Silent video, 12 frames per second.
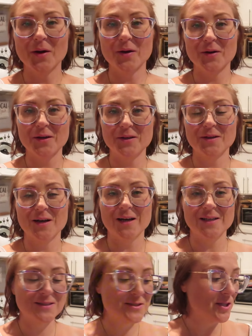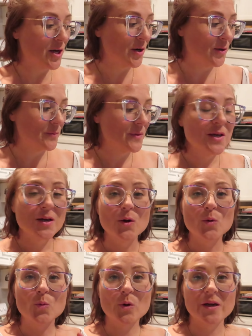All right, you guys, so
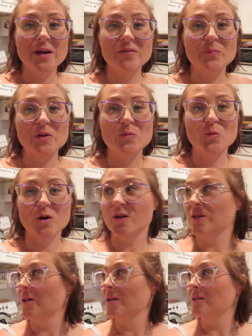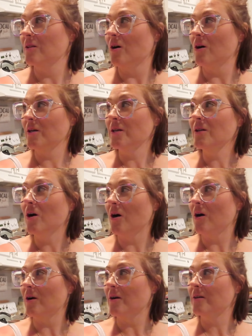we have been working long and
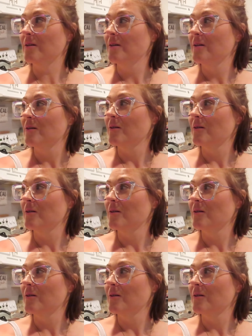hard.